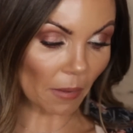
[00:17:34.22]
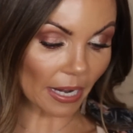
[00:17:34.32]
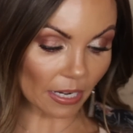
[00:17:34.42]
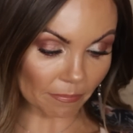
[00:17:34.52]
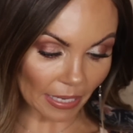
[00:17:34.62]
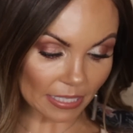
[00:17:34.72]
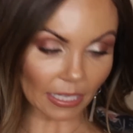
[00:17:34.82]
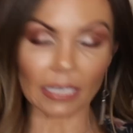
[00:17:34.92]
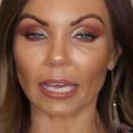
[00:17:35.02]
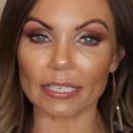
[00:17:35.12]
my
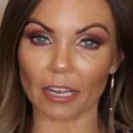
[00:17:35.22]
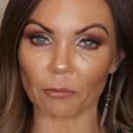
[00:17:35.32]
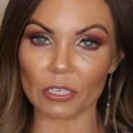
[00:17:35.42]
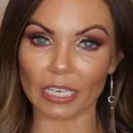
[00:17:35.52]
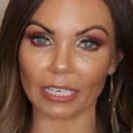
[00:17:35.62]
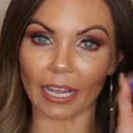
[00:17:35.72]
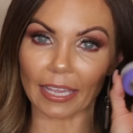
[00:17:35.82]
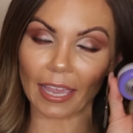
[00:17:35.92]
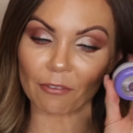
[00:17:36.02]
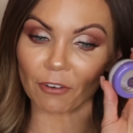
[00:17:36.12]
basic nighttime routine. I
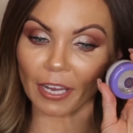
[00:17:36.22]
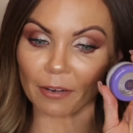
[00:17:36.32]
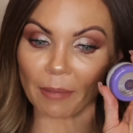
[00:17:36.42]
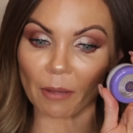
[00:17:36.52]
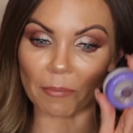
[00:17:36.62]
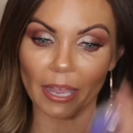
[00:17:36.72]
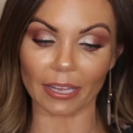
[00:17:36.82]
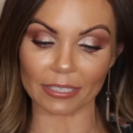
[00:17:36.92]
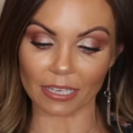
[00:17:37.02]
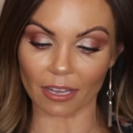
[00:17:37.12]
can't forget about
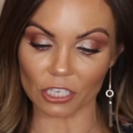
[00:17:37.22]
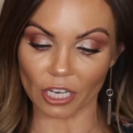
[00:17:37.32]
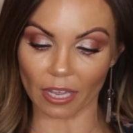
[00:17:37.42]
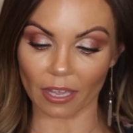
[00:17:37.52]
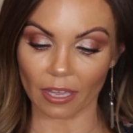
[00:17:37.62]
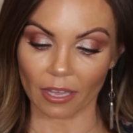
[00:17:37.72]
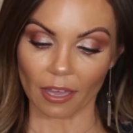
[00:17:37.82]
my Tatcha